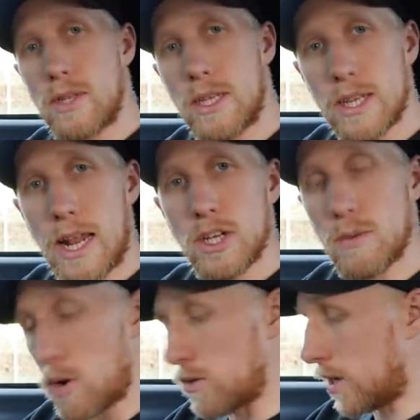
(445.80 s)
do the
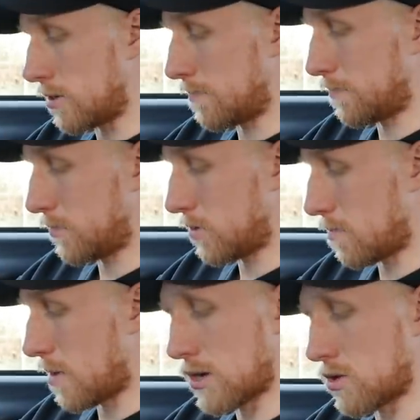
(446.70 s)
disconnection process.
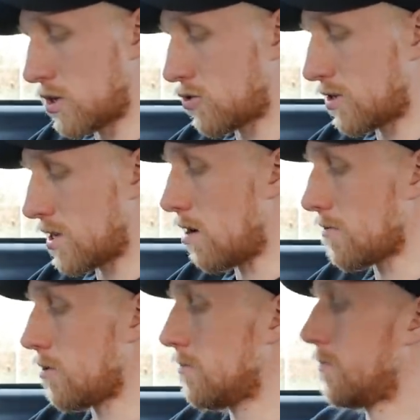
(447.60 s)
So back to the trusty
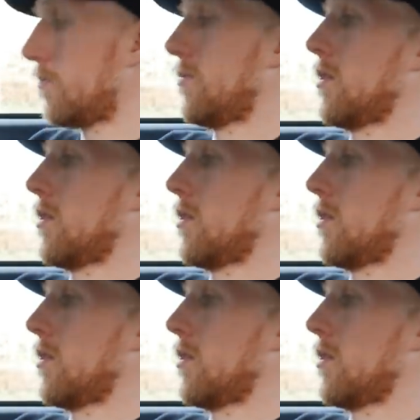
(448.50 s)
iPhone,